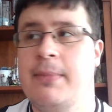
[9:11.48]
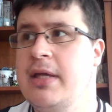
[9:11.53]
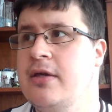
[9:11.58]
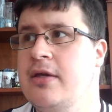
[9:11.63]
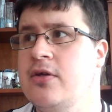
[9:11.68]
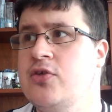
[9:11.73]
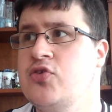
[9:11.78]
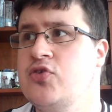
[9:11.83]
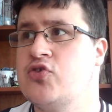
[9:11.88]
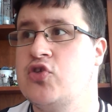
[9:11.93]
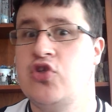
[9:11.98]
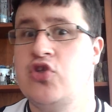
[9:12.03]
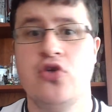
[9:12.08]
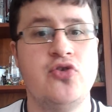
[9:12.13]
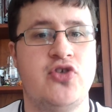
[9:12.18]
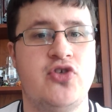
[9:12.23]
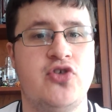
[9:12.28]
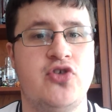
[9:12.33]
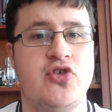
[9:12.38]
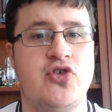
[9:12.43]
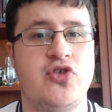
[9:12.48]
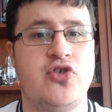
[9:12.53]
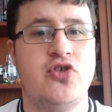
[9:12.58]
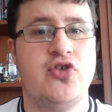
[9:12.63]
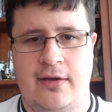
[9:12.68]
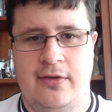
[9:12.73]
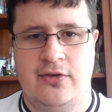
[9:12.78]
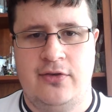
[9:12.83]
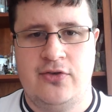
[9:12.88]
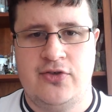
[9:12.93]
because you do
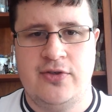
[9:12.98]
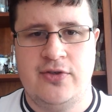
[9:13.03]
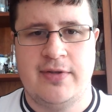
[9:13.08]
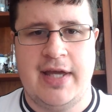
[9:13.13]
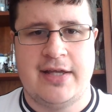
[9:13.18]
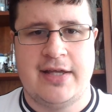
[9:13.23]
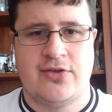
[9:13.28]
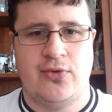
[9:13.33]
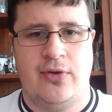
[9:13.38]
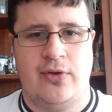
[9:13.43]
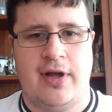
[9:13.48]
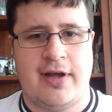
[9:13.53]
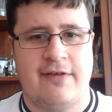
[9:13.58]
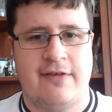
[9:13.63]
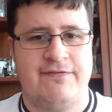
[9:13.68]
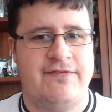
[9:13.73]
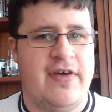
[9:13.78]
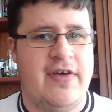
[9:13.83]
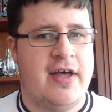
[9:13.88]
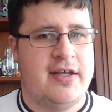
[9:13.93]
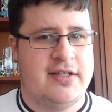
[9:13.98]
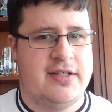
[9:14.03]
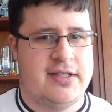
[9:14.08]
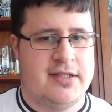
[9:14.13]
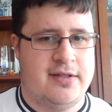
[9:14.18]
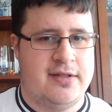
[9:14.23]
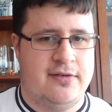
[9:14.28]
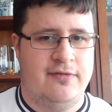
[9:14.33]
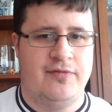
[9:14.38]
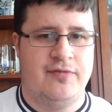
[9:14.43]
get sort of like a
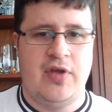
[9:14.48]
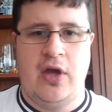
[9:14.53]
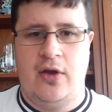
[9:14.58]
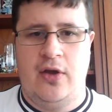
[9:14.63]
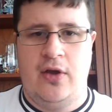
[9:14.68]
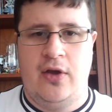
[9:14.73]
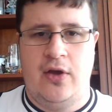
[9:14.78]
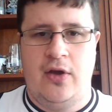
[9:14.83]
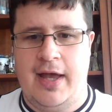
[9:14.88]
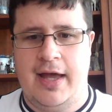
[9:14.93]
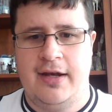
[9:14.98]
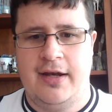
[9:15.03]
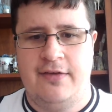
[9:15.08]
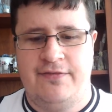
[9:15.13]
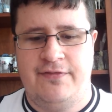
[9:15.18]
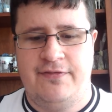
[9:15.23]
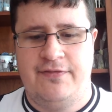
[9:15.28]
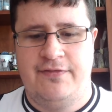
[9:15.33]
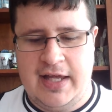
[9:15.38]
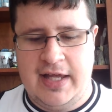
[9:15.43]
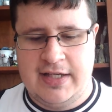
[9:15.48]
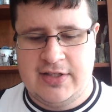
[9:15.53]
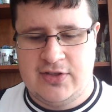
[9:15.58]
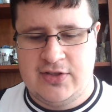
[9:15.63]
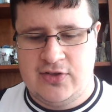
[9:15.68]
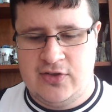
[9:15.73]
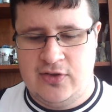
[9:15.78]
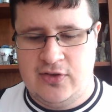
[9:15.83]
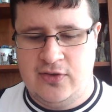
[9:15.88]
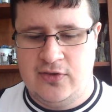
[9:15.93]
first view and a
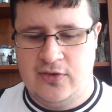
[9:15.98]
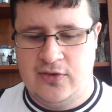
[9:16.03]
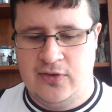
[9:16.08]
first